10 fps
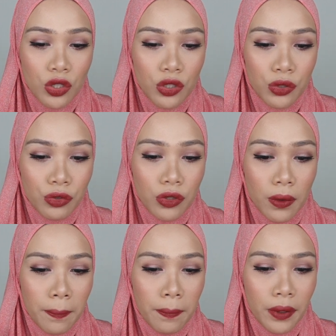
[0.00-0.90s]
nude
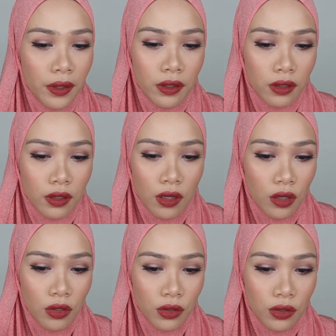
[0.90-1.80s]
pink
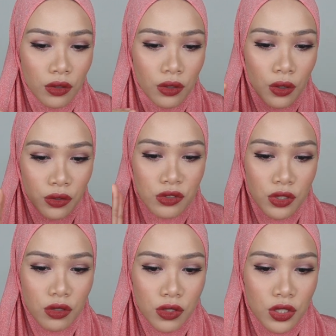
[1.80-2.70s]
color on
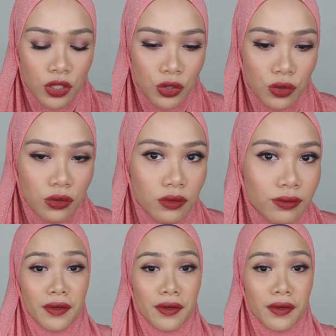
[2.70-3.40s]
dark skin tone.